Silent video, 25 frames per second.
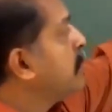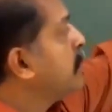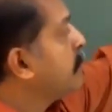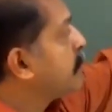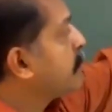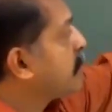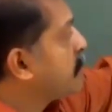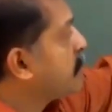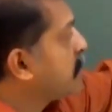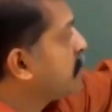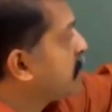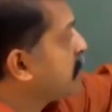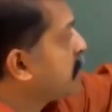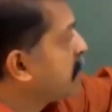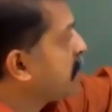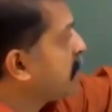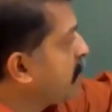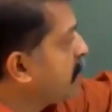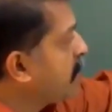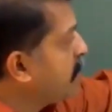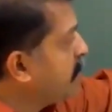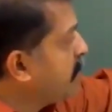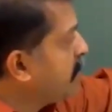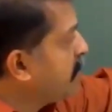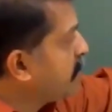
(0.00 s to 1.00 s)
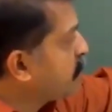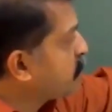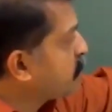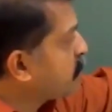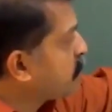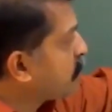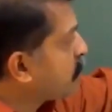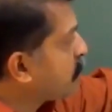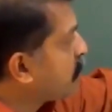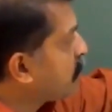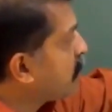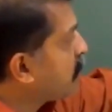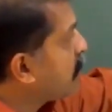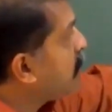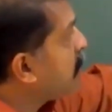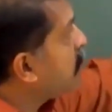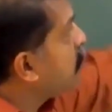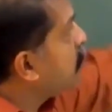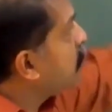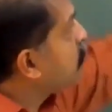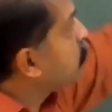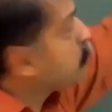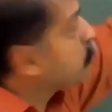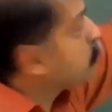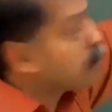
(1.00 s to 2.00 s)
From the table, we observe
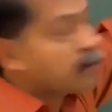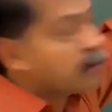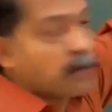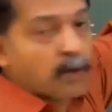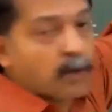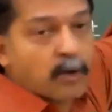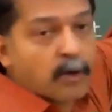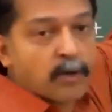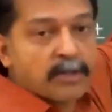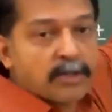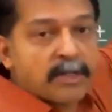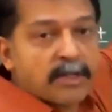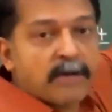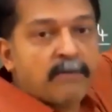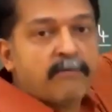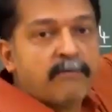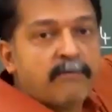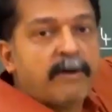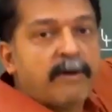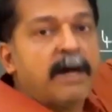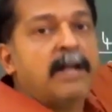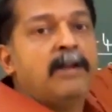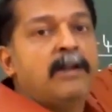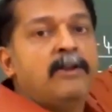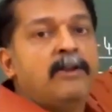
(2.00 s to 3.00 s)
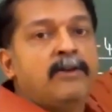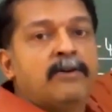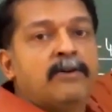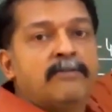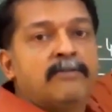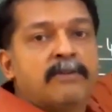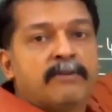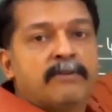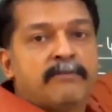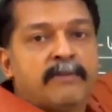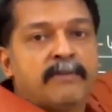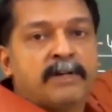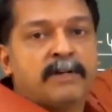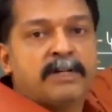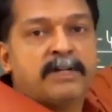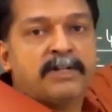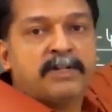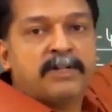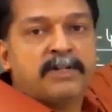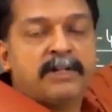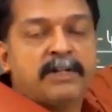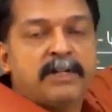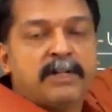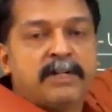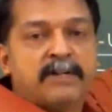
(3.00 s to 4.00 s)
that though the value of the
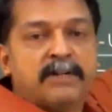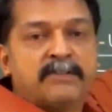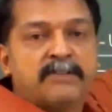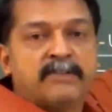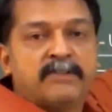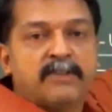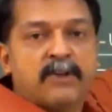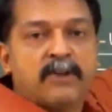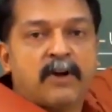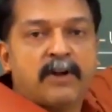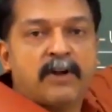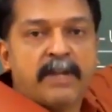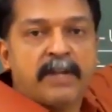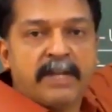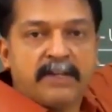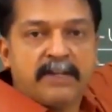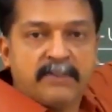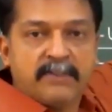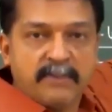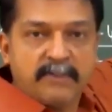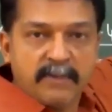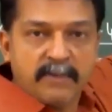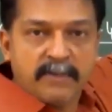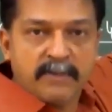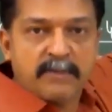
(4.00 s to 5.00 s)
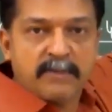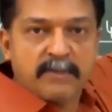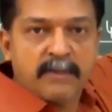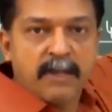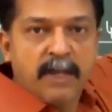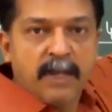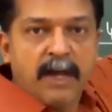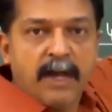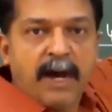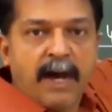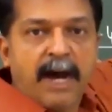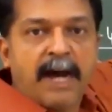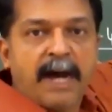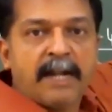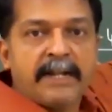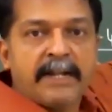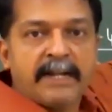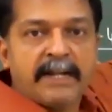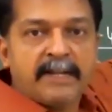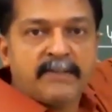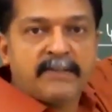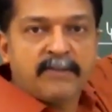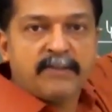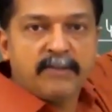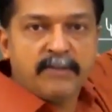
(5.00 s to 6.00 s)
function does not exist at
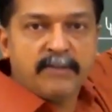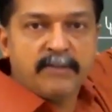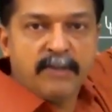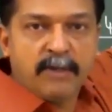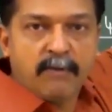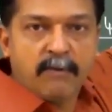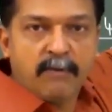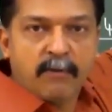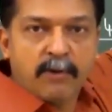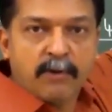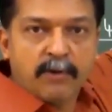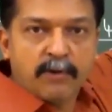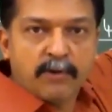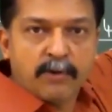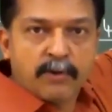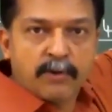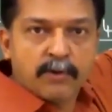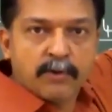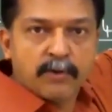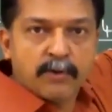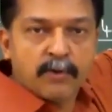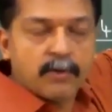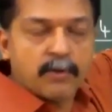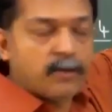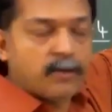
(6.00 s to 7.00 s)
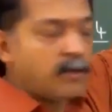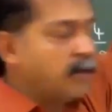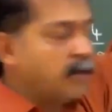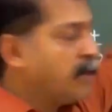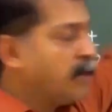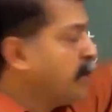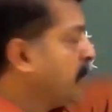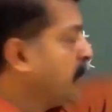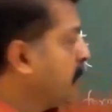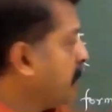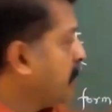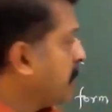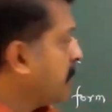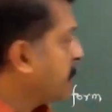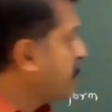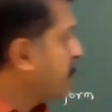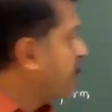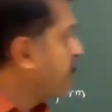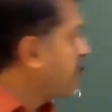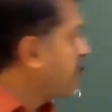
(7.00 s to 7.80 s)
x is equal to 2, f